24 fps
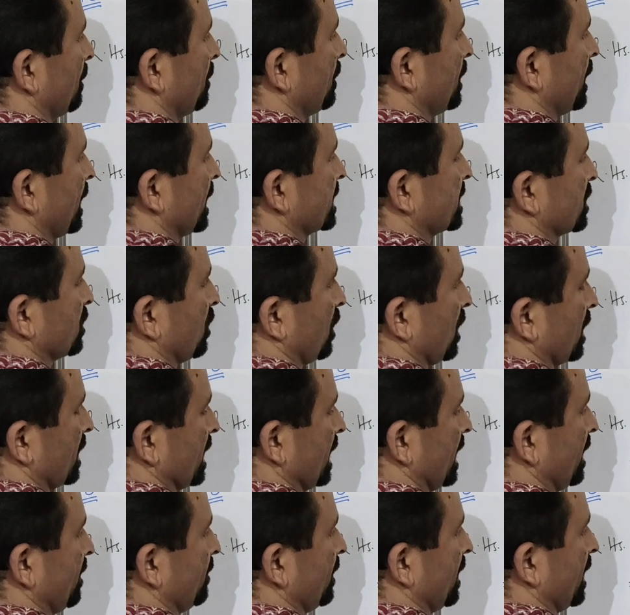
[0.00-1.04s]
plus
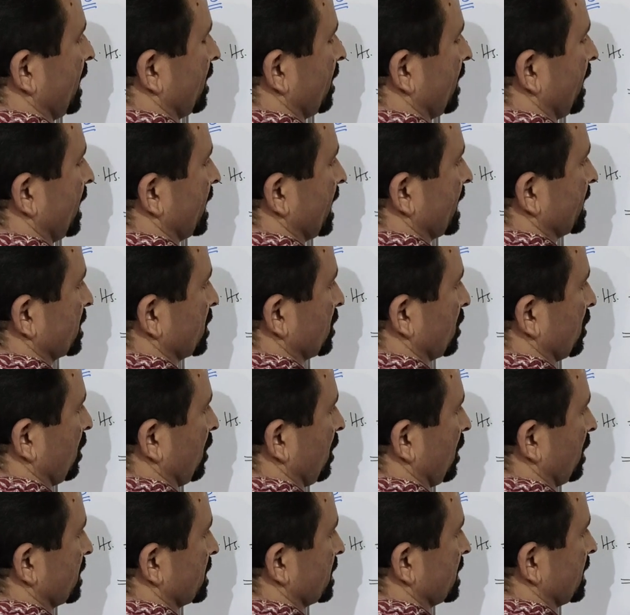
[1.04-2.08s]
cot A we can write as
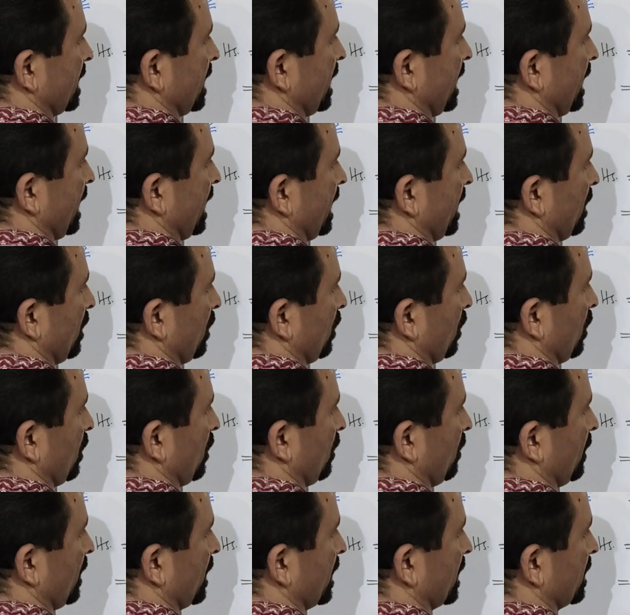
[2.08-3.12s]
cos A
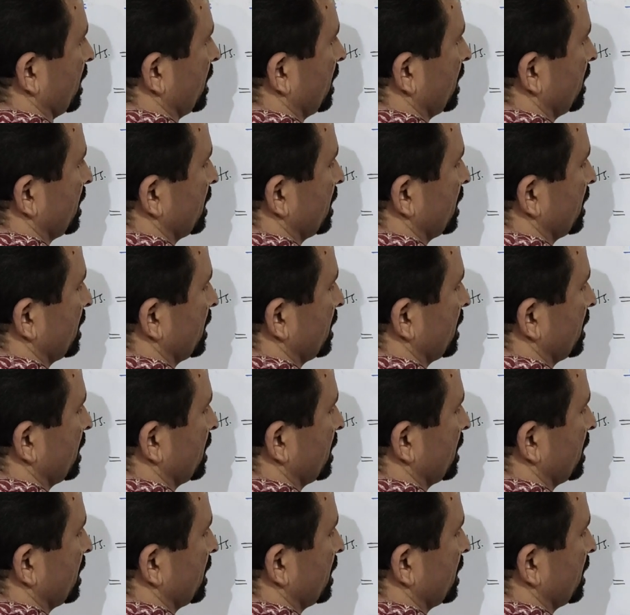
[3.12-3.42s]
over